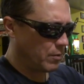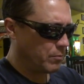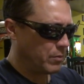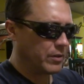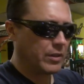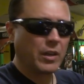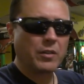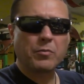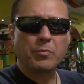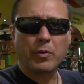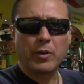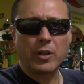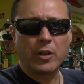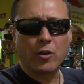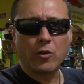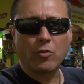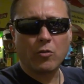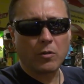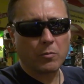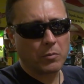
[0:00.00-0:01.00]
But that's pretty
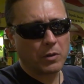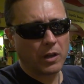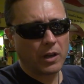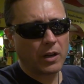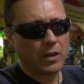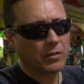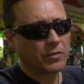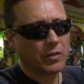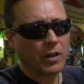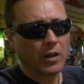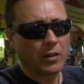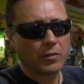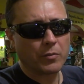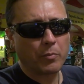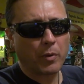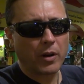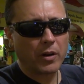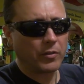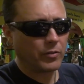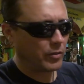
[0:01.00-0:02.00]
cool. I'm glad it's not
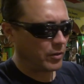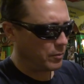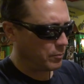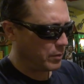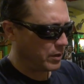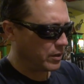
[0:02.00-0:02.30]
spicy,